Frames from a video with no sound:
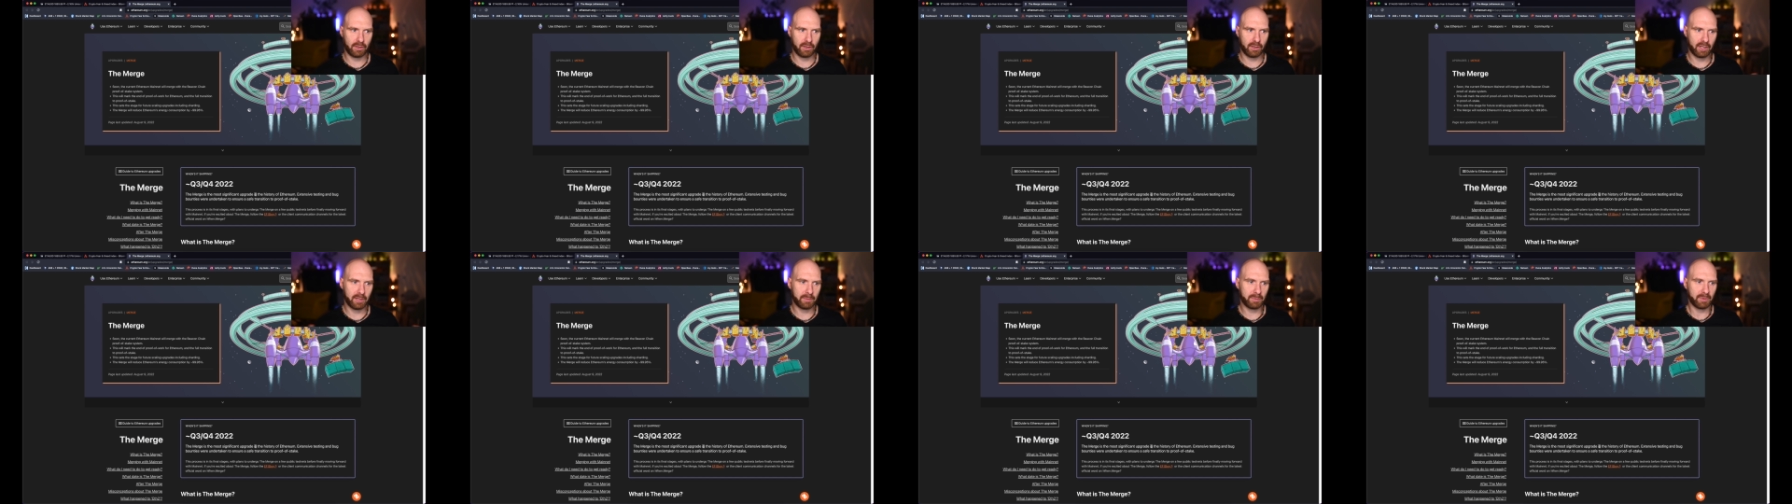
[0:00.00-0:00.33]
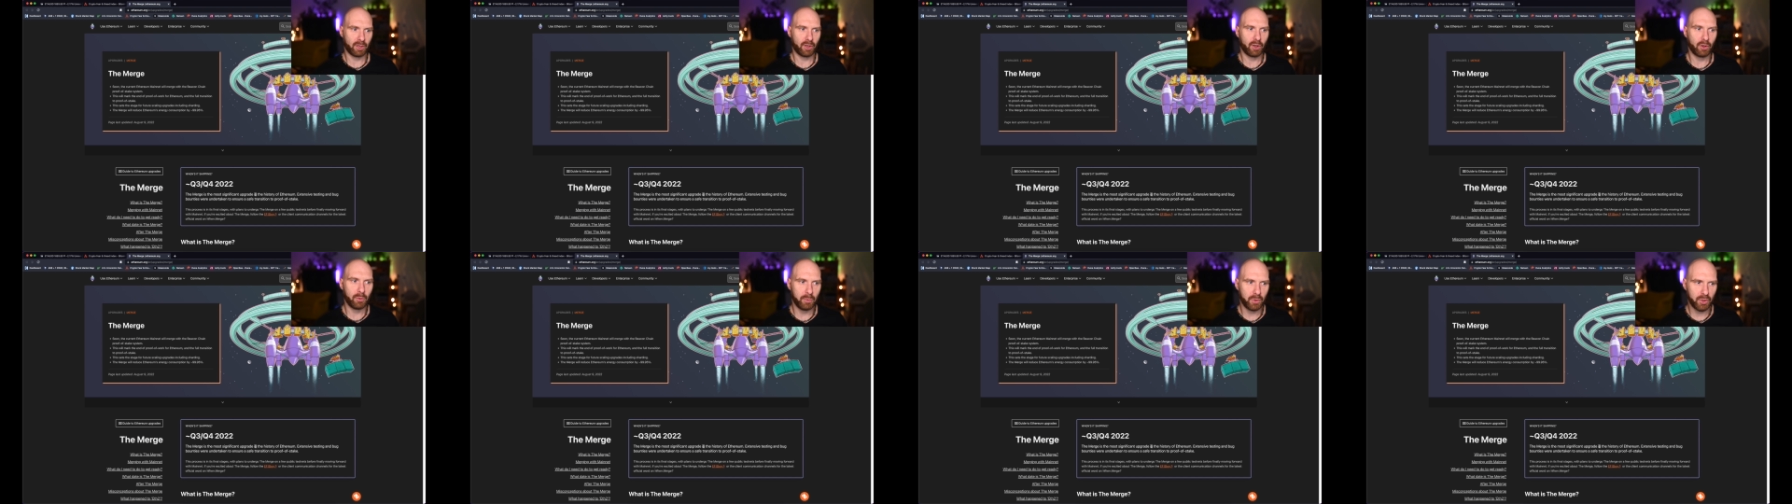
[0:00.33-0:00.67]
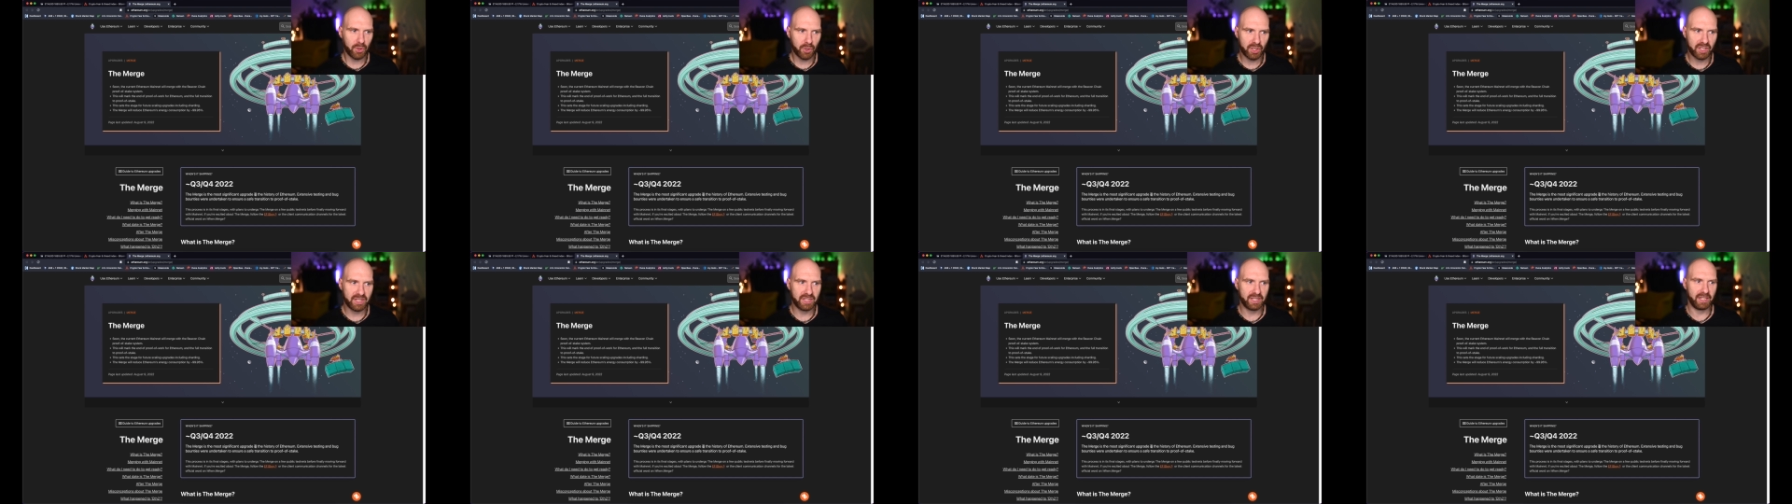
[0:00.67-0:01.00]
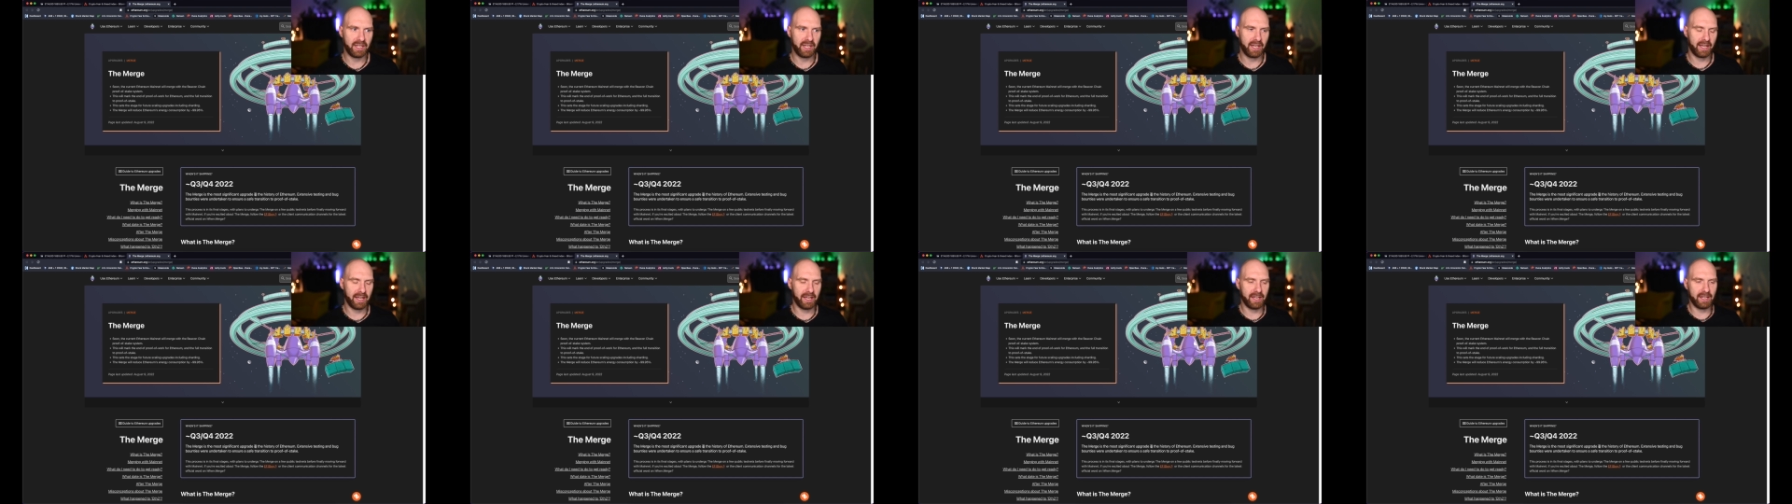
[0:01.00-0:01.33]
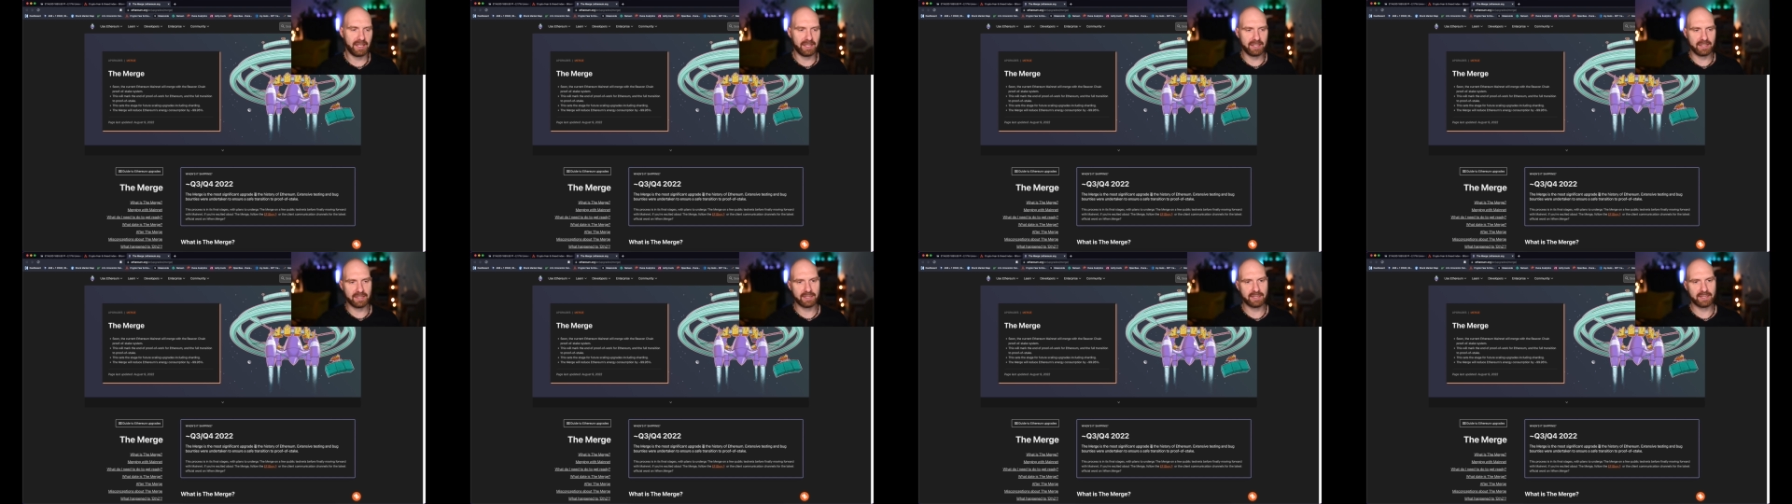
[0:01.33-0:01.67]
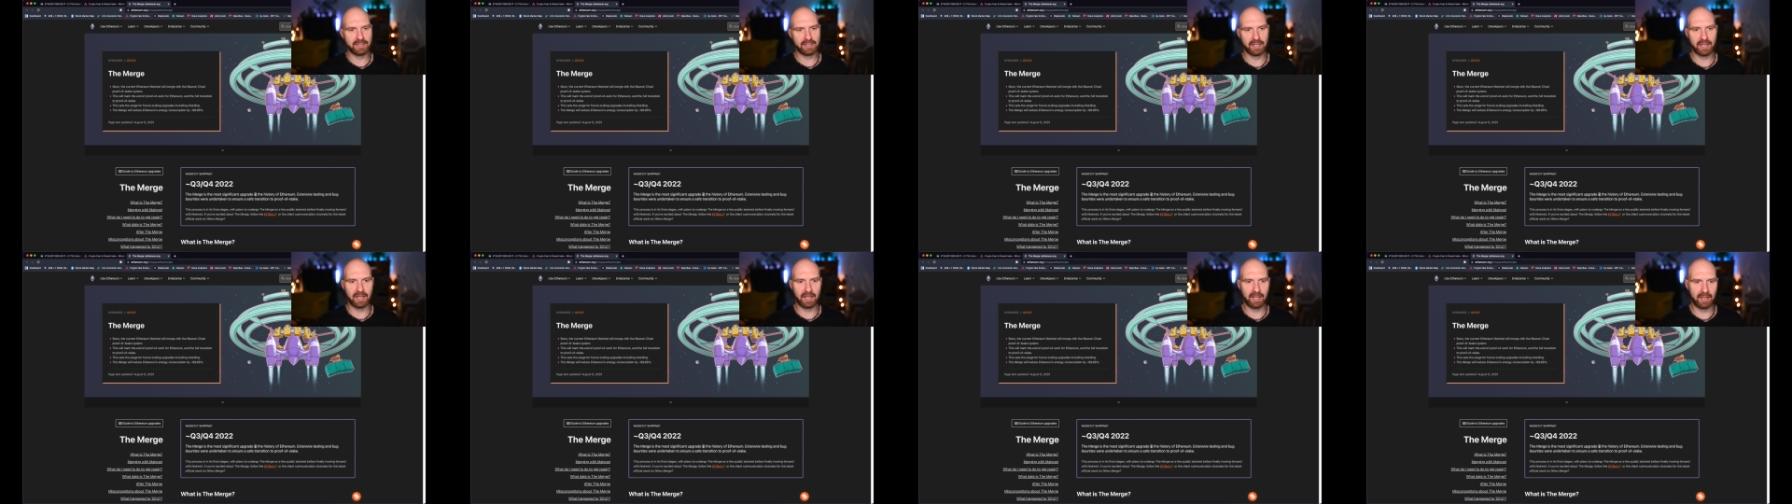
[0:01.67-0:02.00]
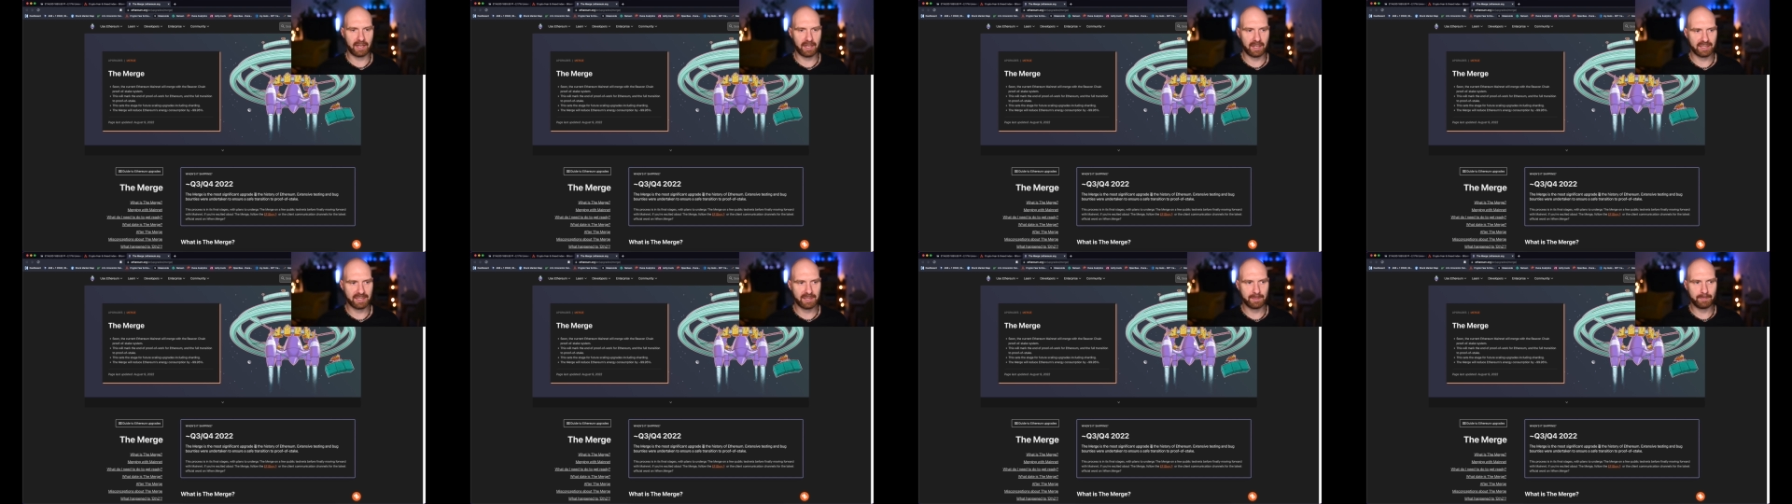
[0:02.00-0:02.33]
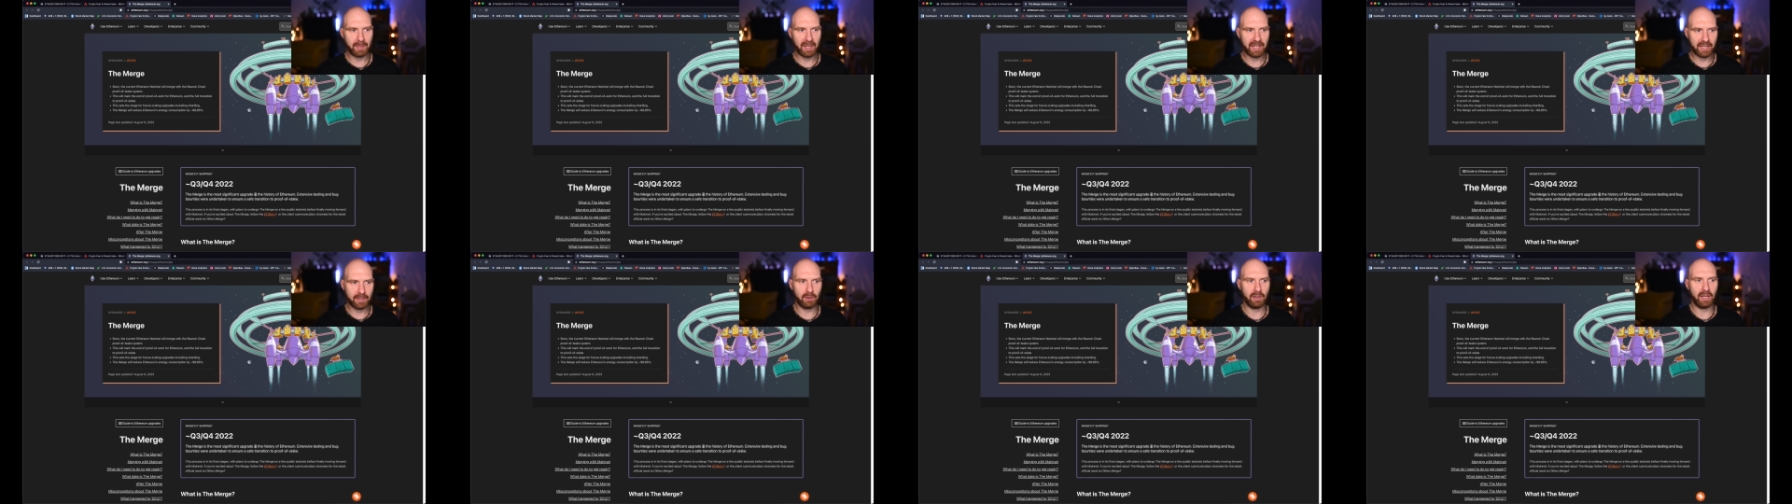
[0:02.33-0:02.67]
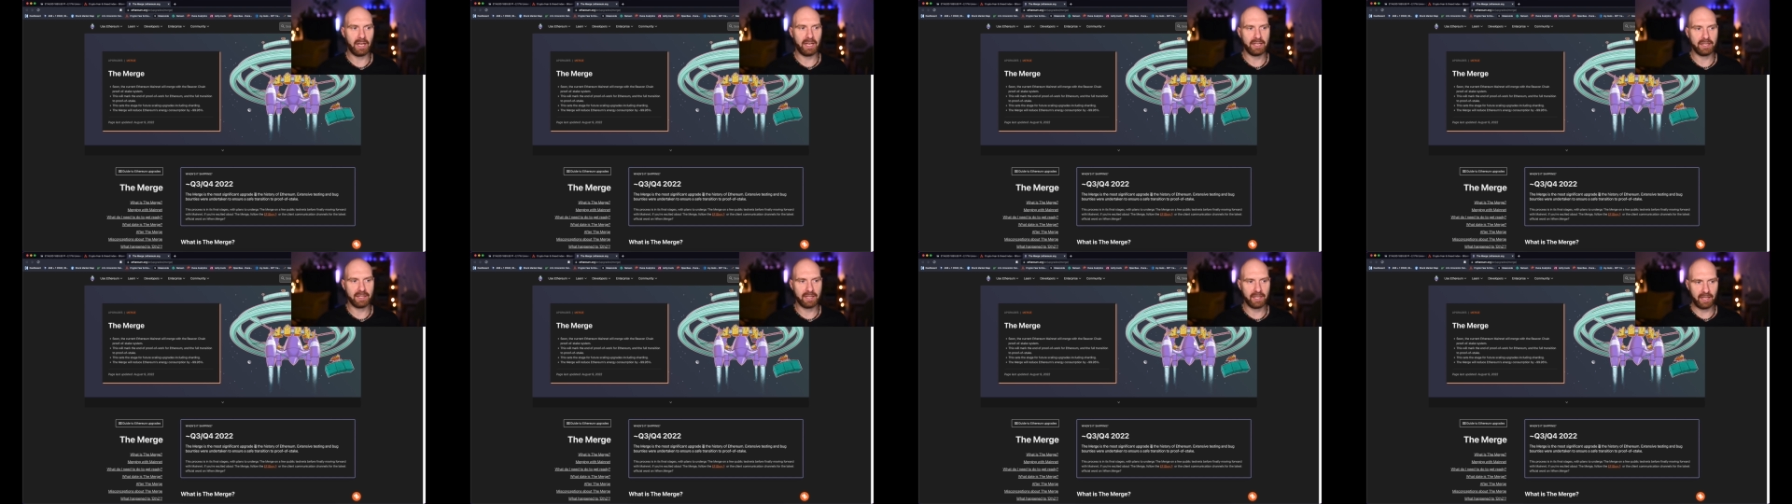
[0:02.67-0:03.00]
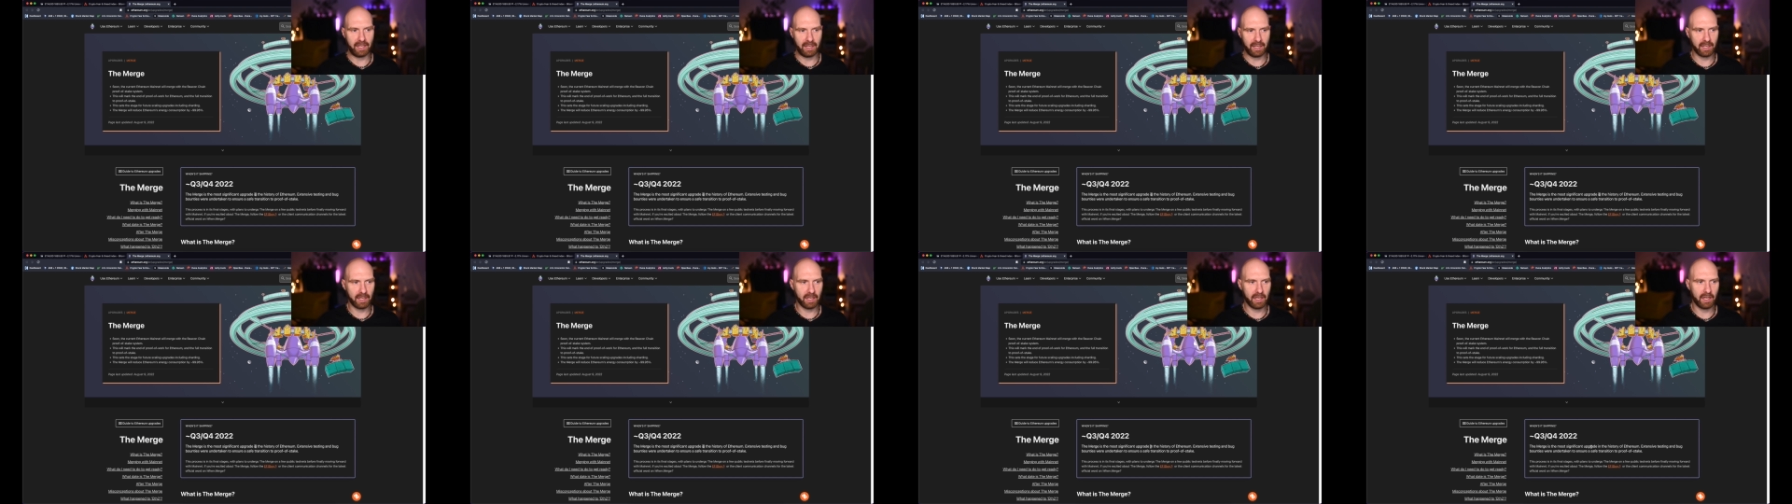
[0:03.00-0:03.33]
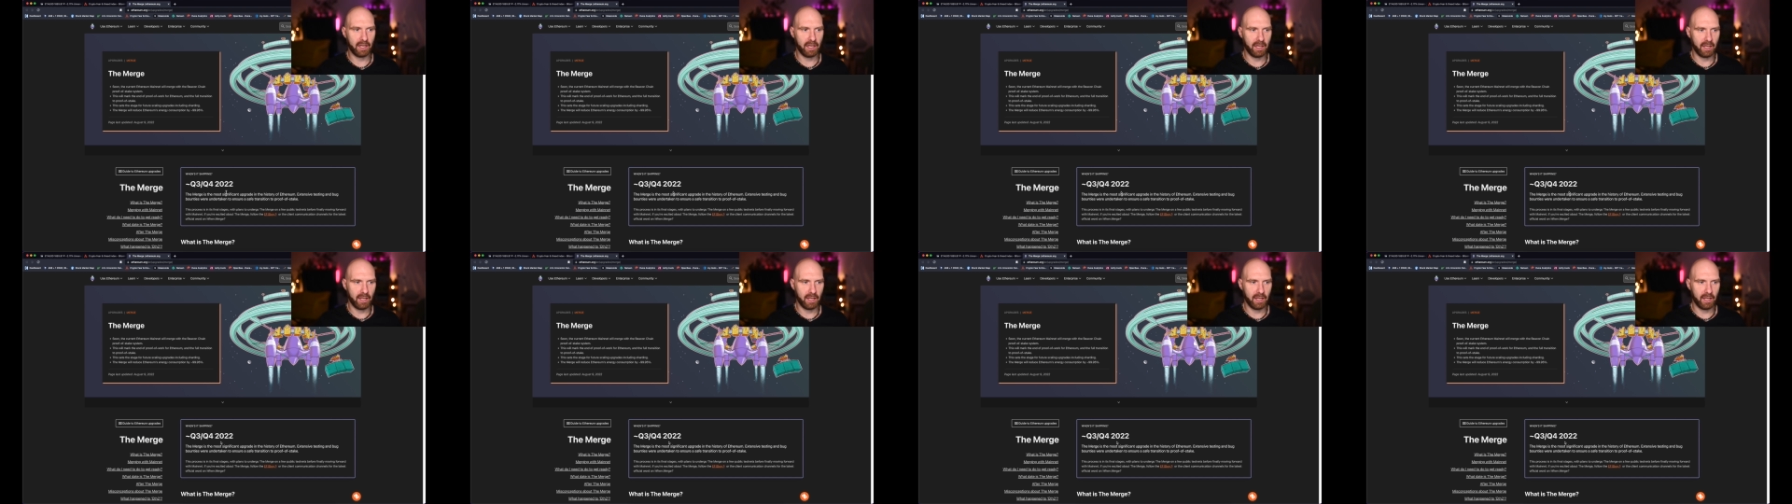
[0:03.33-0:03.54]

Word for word: crypto community is speculating